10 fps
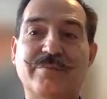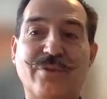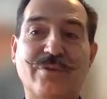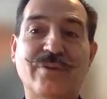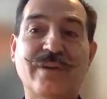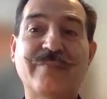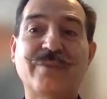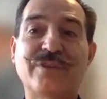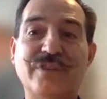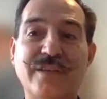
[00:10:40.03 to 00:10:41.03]
program
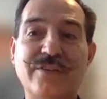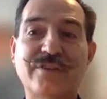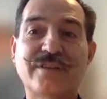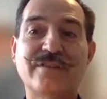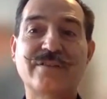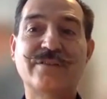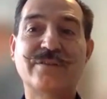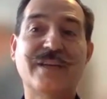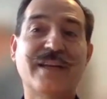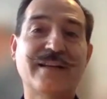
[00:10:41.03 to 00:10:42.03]
which teaches us to do that